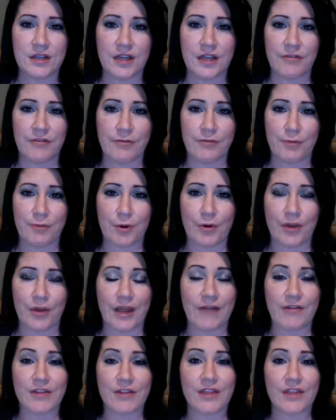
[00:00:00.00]
throwing
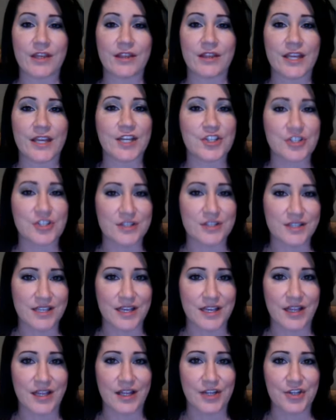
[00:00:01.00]
everything in the kitchen
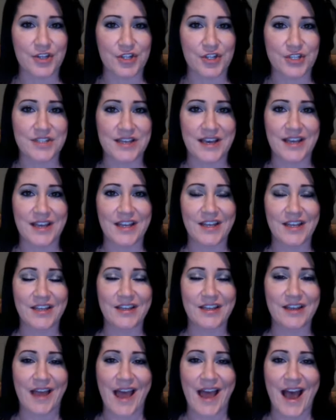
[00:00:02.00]
sink, like she said,
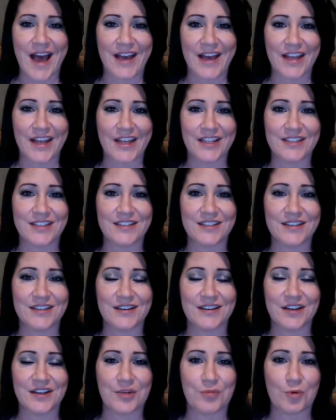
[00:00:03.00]
at it
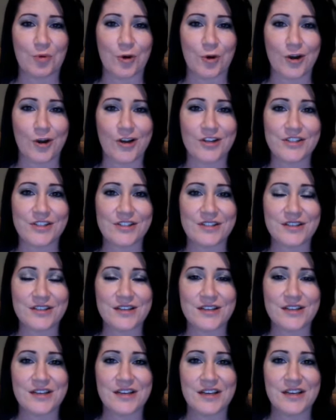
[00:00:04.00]
works,
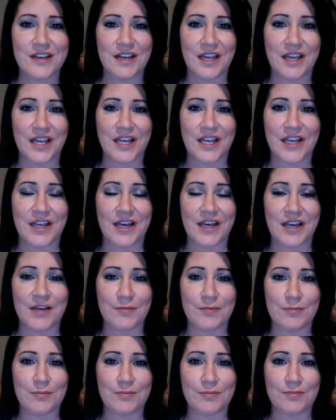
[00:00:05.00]

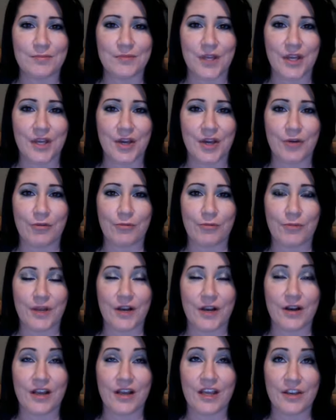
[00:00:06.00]
and go from
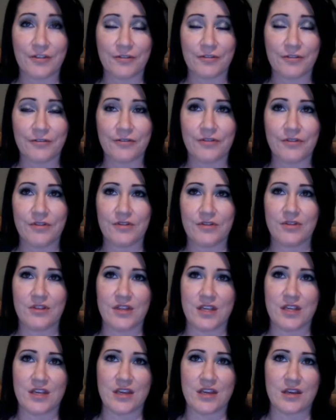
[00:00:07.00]
there. If
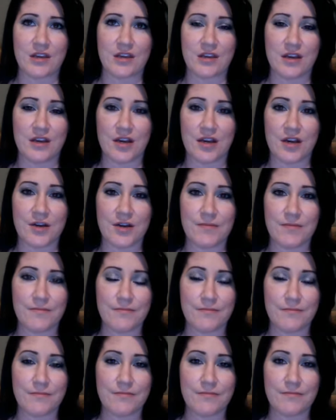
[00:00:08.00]
the
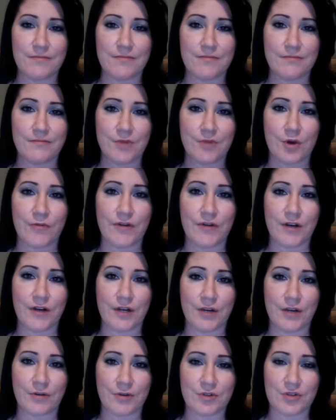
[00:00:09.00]

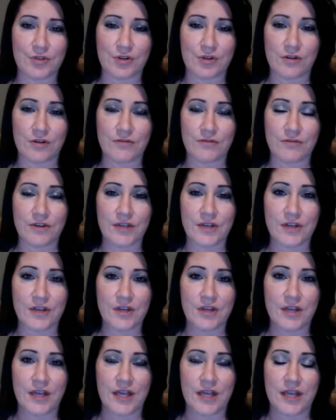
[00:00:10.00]
ovarian reserve
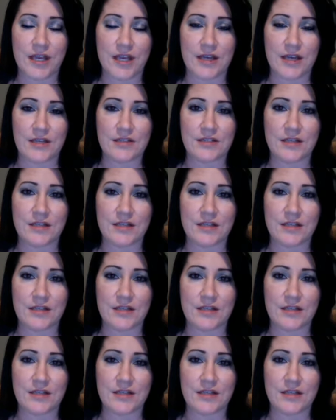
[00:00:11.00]
and